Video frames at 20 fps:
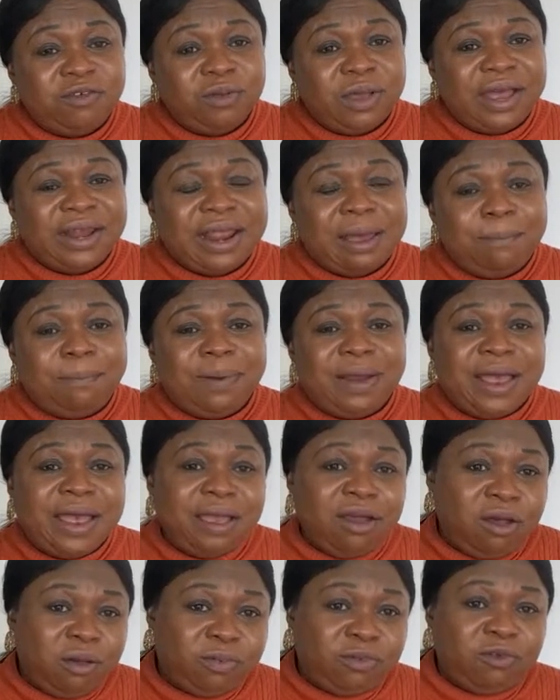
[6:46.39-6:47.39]
You can
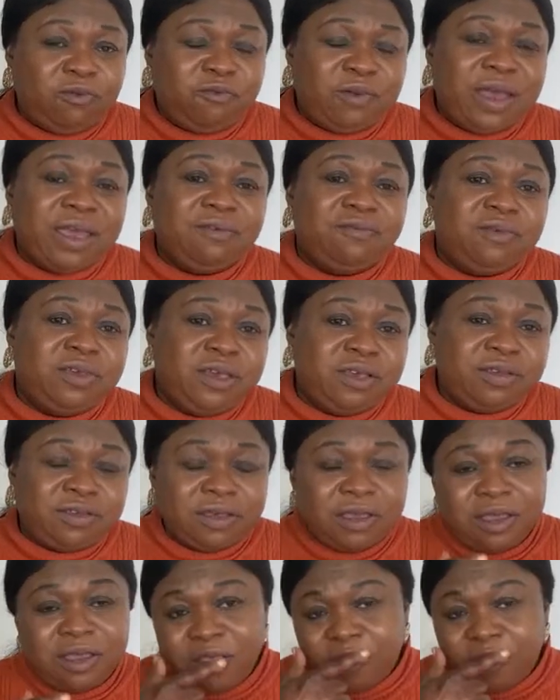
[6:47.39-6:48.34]
apply up to 5 years.